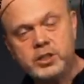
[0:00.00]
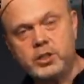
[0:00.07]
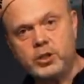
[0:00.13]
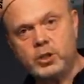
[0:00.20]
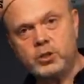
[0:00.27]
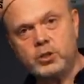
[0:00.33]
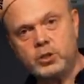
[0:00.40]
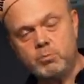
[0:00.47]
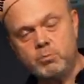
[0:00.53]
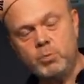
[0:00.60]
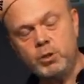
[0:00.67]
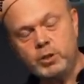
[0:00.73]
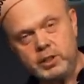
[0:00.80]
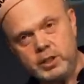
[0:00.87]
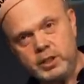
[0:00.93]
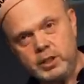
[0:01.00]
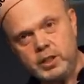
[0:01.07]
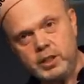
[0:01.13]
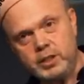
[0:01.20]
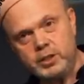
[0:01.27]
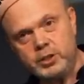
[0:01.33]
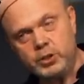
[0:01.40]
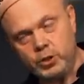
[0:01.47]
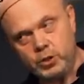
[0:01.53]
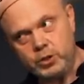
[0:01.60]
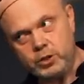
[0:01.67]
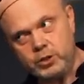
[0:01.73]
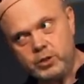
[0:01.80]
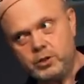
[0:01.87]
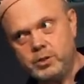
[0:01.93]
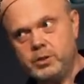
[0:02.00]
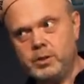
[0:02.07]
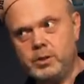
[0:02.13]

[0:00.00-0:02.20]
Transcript: shot multi-shots.